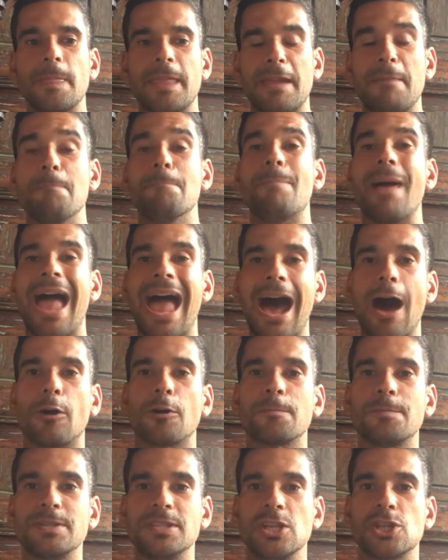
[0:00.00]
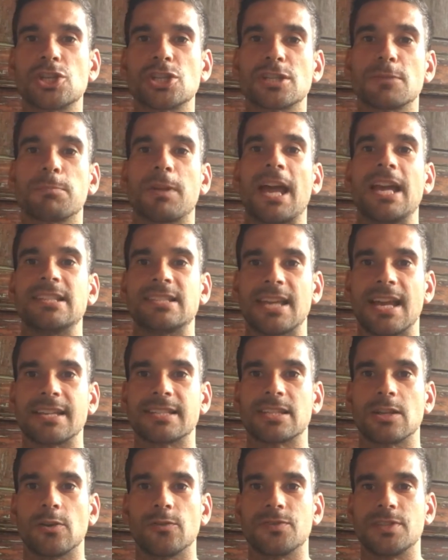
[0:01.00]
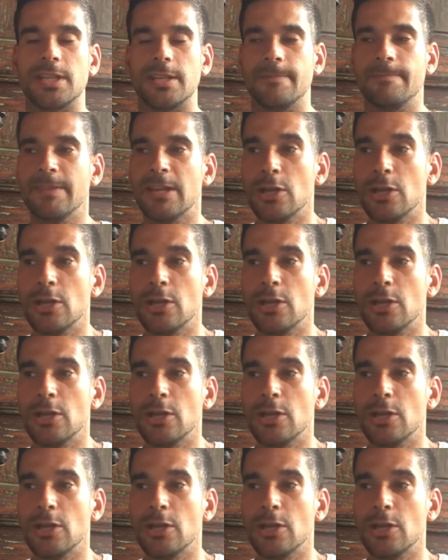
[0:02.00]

empowered position to place ourselves in.